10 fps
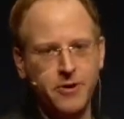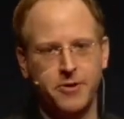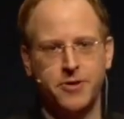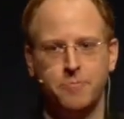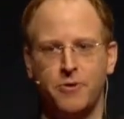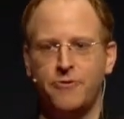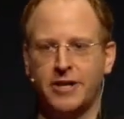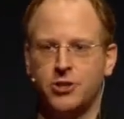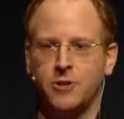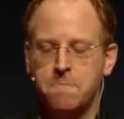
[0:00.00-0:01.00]
rather than
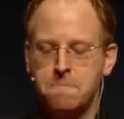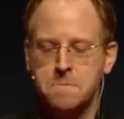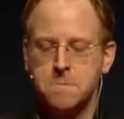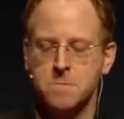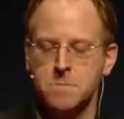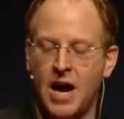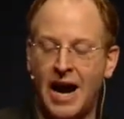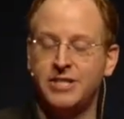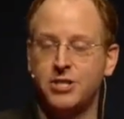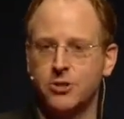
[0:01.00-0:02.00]
perfection. I
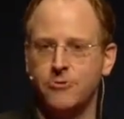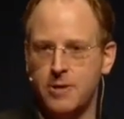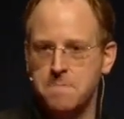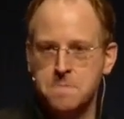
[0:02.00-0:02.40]
disagree.